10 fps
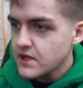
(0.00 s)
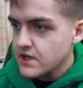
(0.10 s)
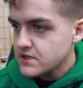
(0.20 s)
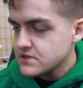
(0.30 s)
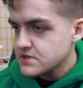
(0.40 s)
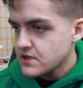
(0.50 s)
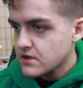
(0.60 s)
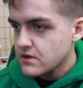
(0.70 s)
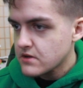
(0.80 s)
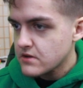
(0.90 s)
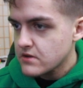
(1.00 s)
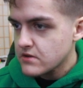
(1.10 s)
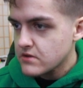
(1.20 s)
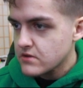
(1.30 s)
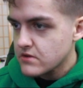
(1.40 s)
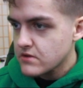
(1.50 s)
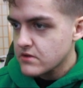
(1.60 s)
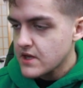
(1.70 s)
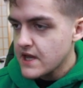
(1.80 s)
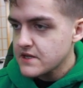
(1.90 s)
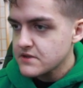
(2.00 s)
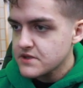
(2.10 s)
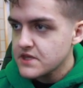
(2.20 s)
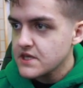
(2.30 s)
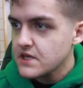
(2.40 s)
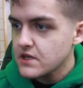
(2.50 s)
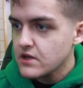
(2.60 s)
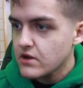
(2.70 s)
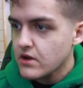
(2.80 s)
and edit the